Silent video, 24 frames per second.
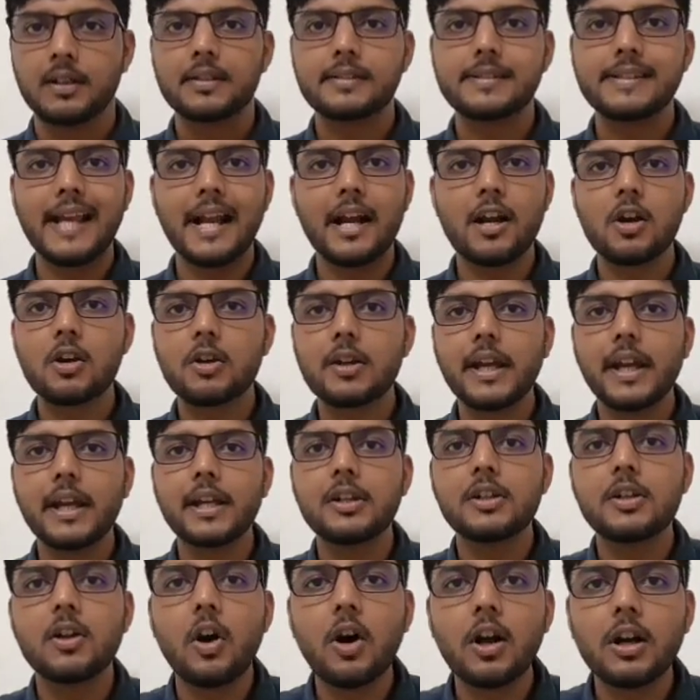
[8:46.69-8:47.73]
Shadow
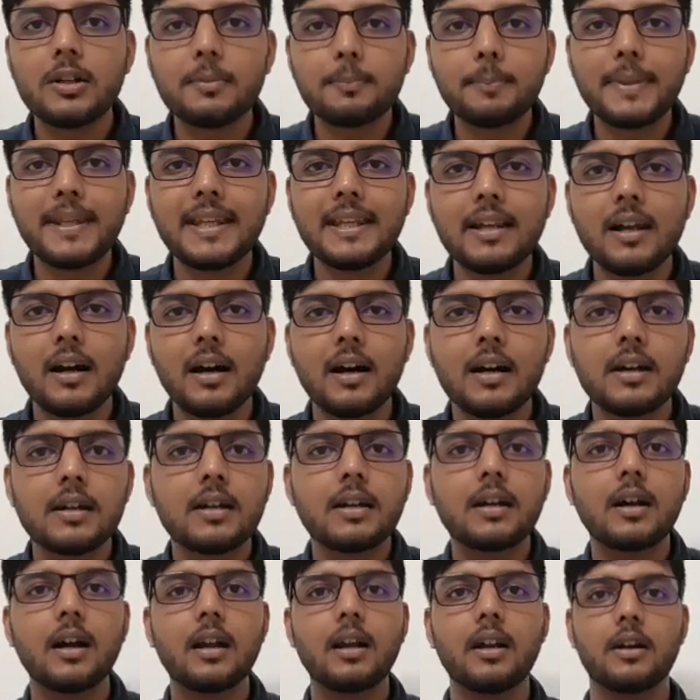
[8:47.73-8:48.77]
cannot be a
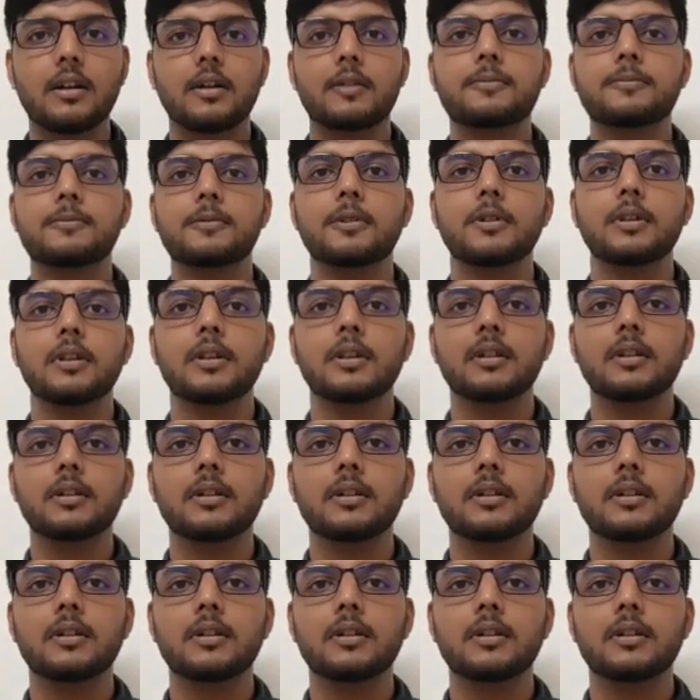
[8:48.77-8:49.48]
colorful.